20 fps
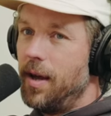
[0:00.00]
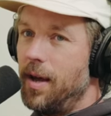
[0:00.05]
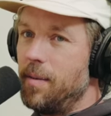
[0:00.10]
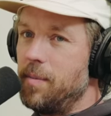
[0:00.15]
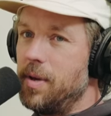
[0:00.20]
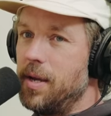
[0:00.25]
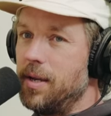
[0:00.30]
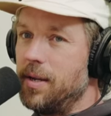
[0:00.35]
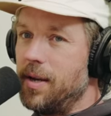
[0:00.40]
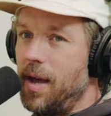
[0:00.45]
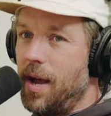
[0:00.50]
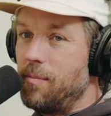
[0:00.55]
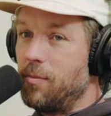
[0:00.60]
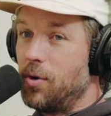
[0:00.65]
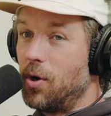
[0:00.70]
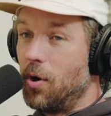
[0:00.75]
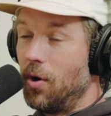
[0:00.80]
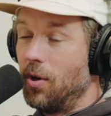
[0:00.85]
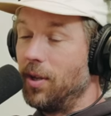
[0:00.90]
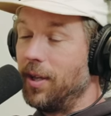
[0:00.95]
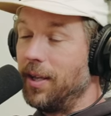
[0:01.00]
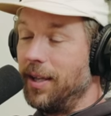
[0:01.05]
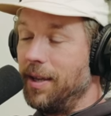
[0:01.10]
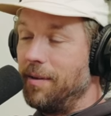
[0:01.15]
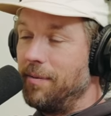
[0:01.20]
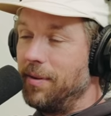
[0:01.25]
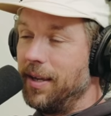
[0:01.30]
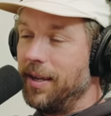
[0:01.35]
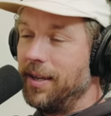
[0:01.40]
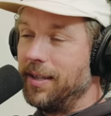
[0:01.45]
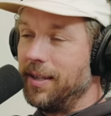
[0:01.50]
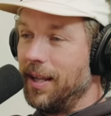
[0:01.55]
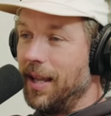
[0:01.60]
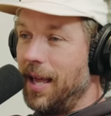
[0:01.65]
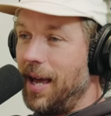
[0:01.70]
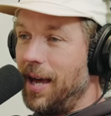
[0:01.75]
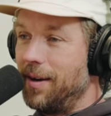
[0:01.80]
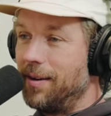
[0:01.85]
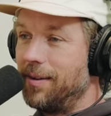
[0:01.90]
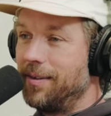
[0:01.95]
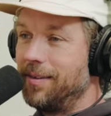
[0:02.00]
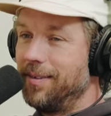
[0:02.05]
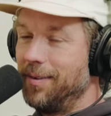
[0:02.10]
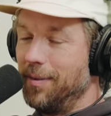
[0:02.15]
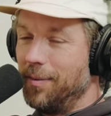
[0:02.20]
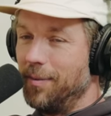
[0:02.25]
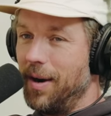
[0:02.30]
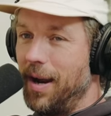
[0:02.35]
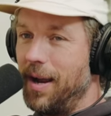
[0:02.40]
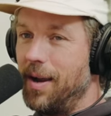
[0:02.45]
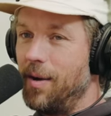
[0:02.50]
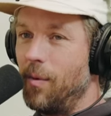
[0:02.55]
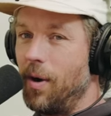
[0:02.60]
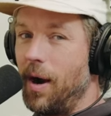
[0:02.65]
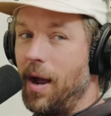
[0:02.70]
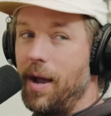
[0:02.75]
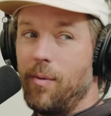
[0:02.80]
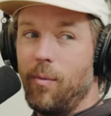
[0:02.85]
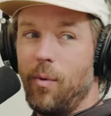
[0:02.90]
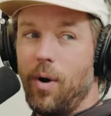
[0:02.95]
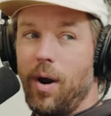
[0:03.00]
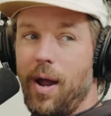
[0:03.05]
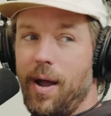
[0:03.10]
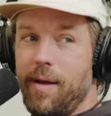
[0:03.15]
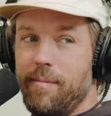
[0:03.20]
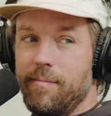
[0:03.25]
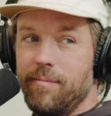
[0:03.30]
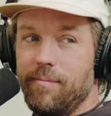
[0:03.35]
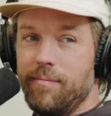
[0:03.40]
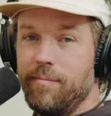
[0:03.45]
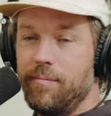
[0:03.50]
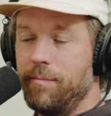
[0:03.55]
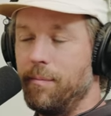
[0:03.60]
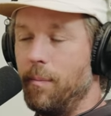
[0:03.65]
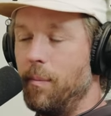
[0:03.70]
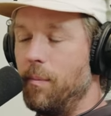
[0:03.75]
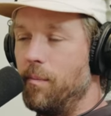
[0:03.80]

I mean, I'm currently living in the latter, right? Where I where I'm